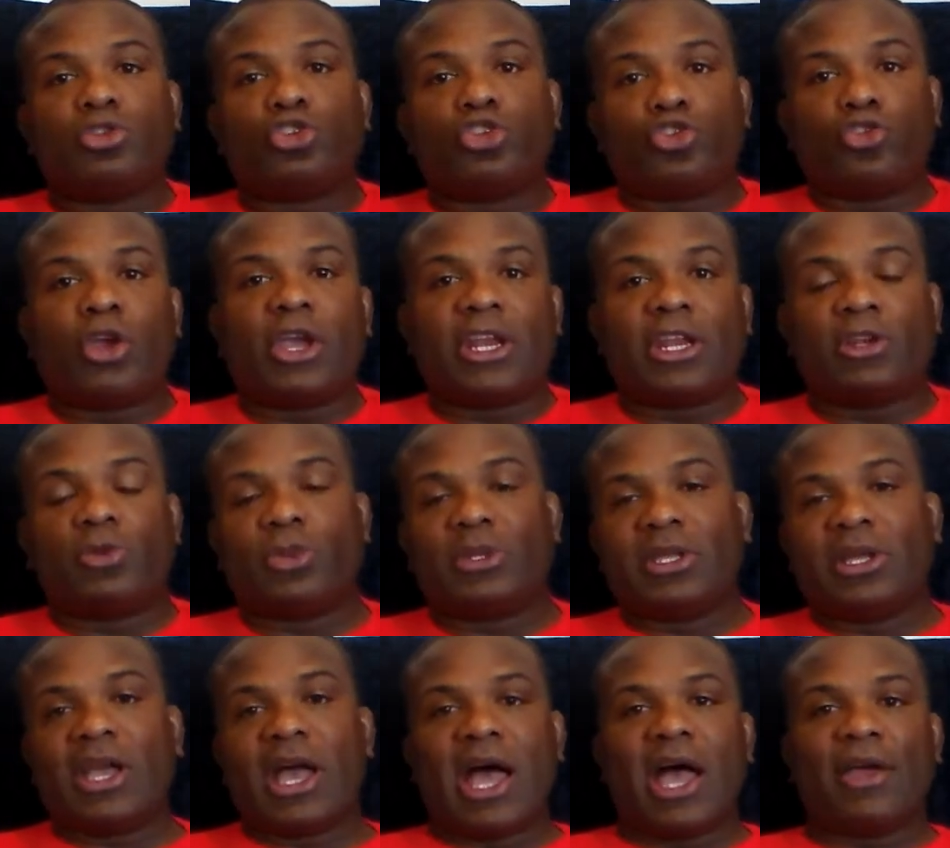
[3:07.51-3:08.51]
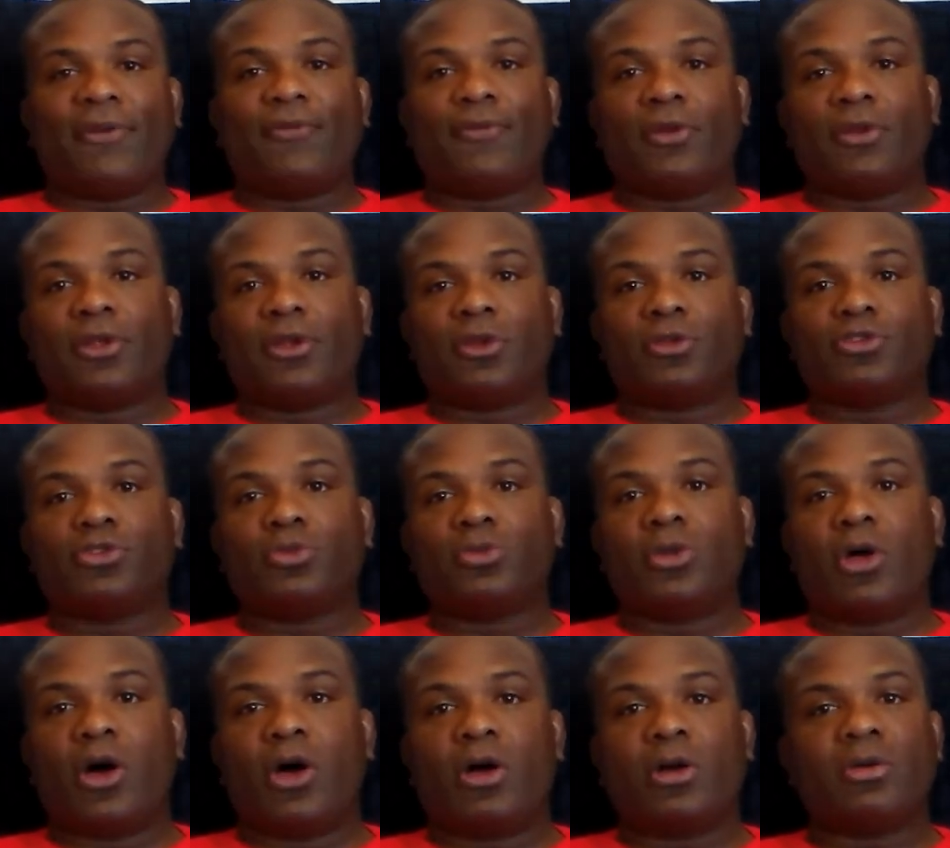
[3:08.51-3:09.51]
traded with the guy for a little too
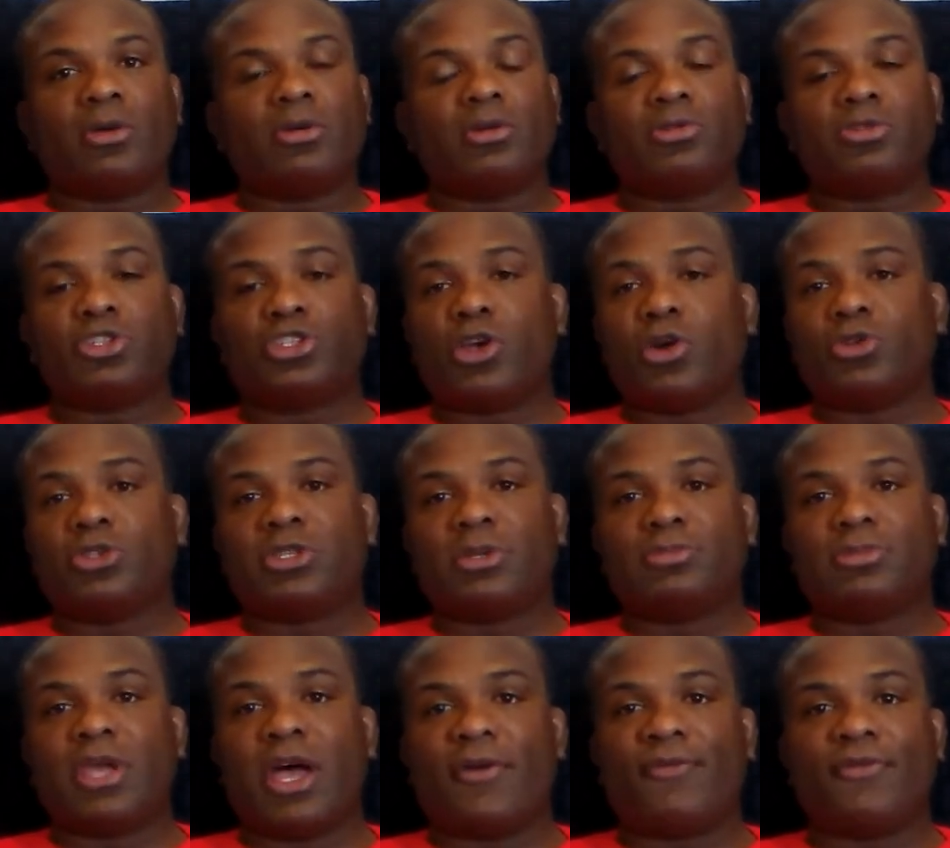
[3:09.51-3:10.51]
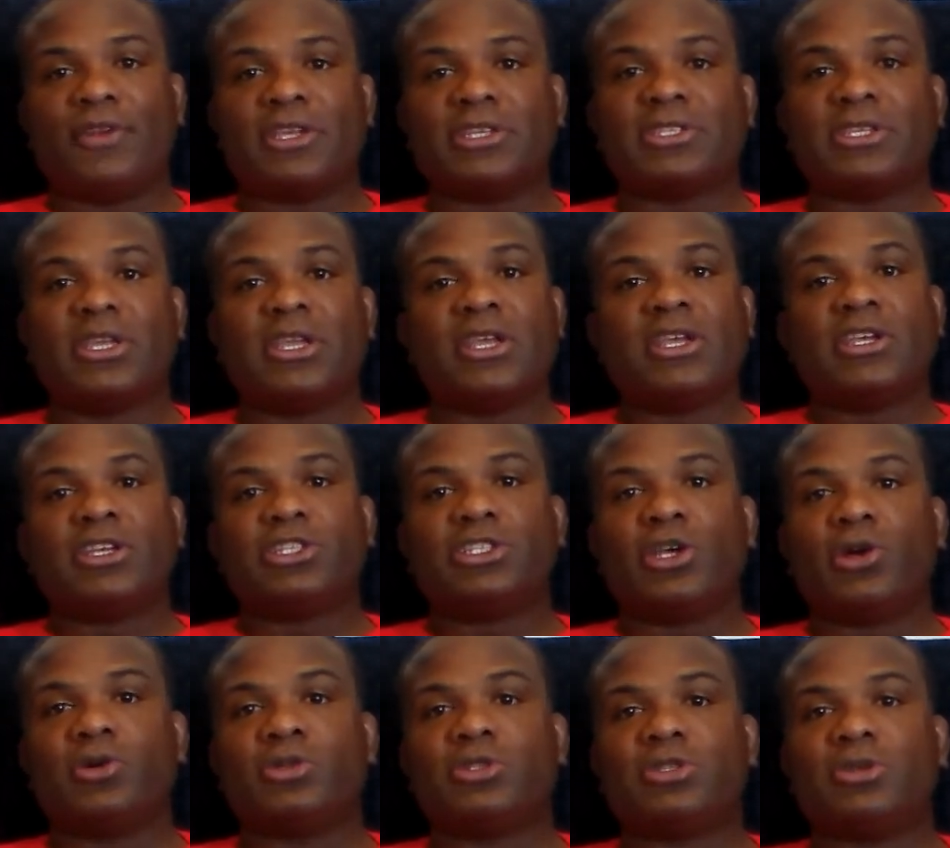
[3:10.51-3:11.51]
long, showed some toughness,
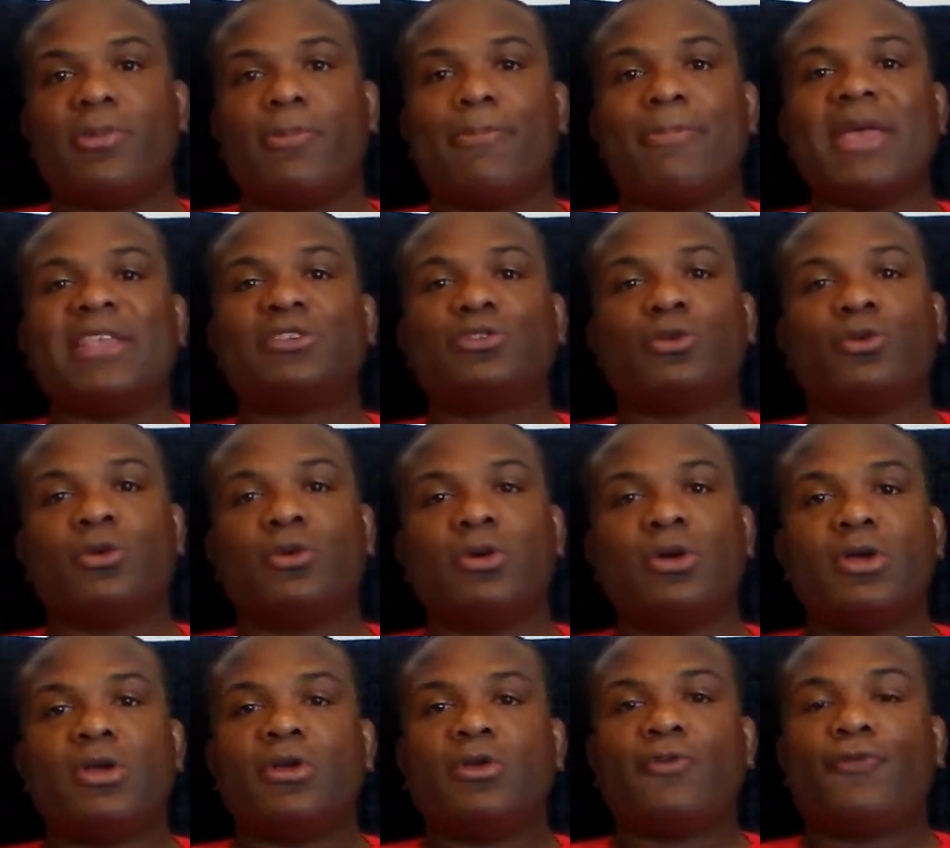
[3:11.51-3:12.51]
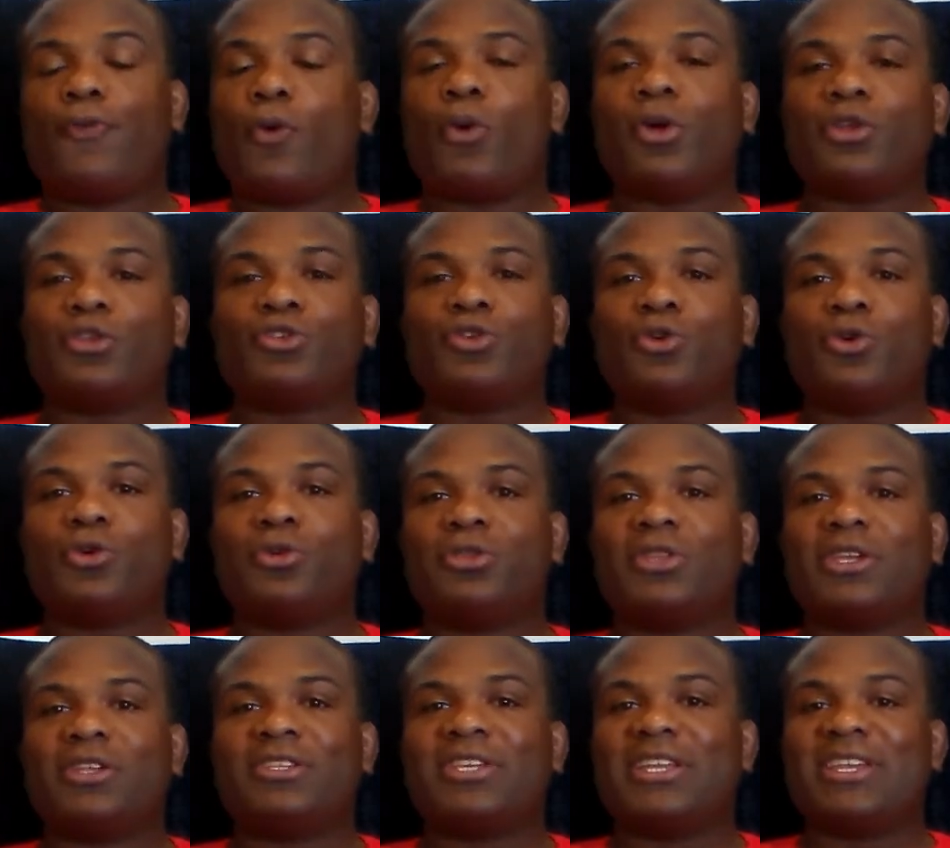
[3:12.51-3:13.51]
showed some mental
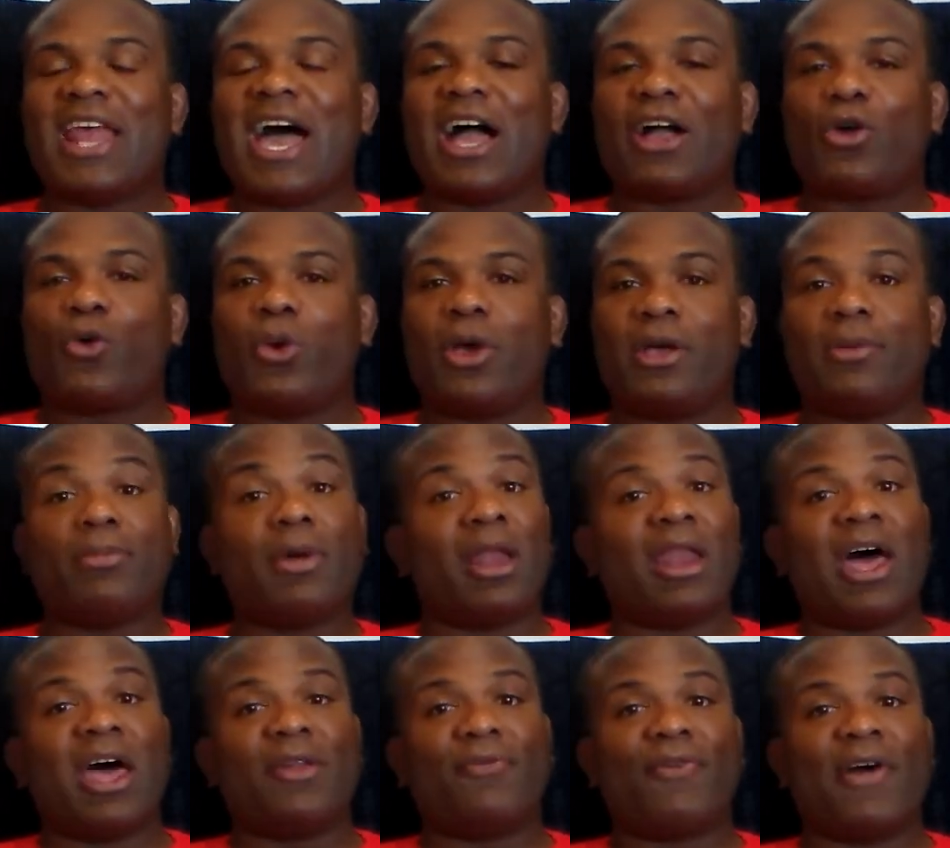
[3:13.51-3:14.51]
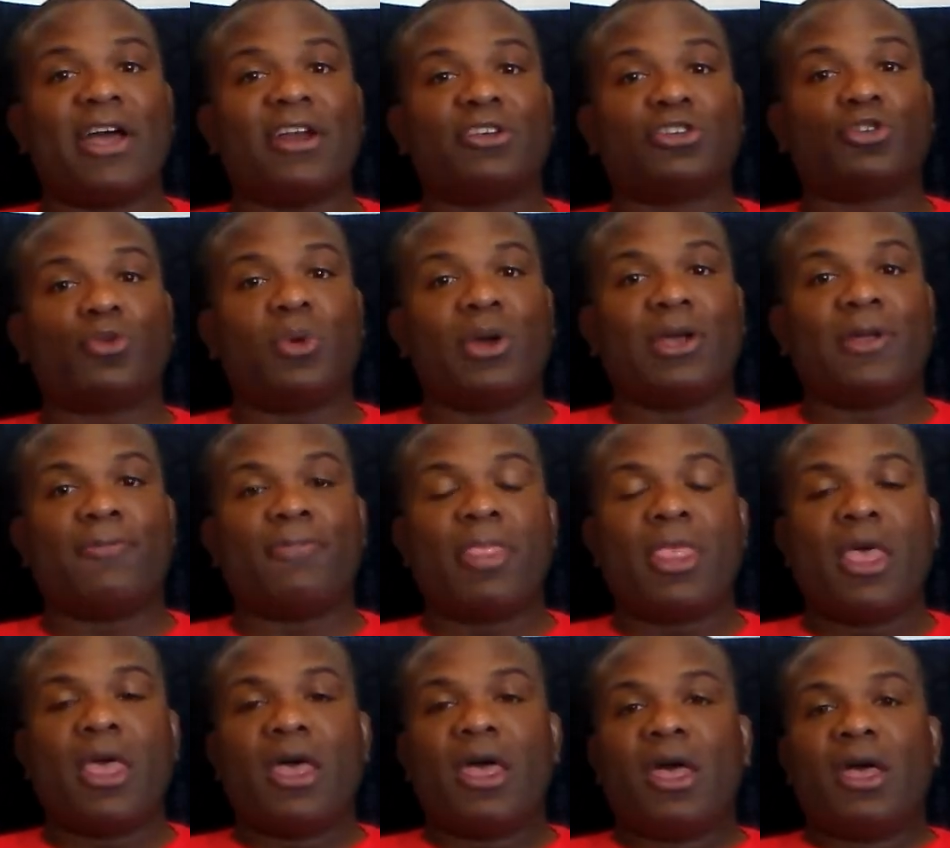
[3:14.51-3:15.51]
fortitude to not quit. A lot of fighters quit.
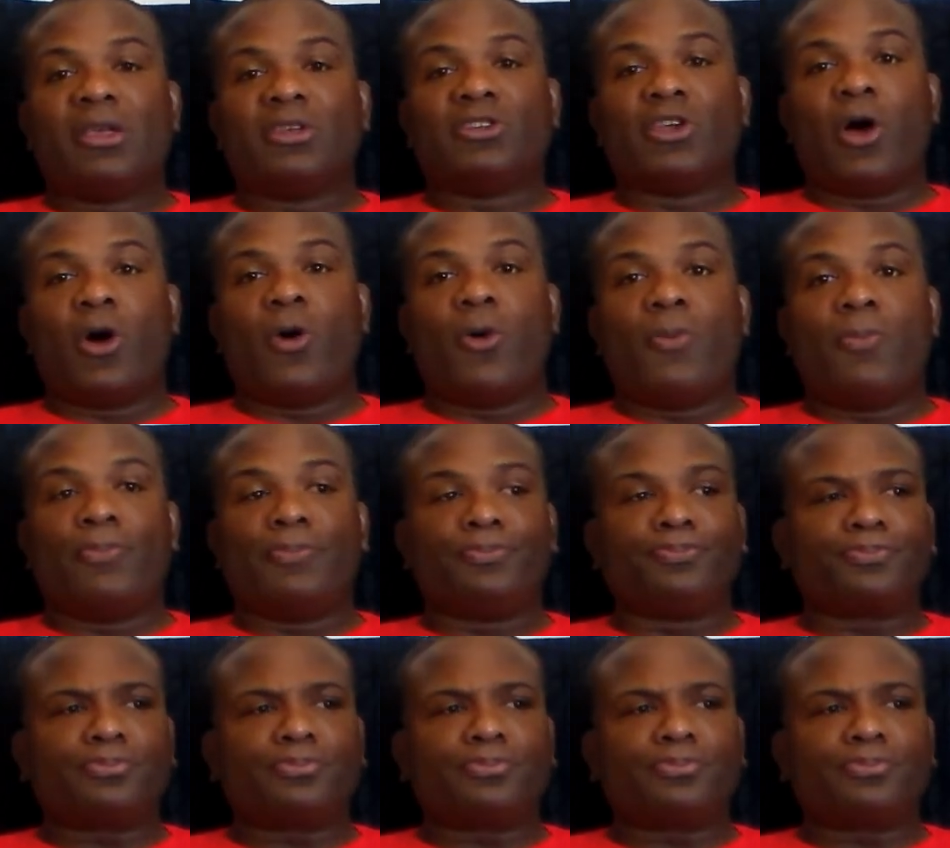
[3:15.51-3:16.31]
So,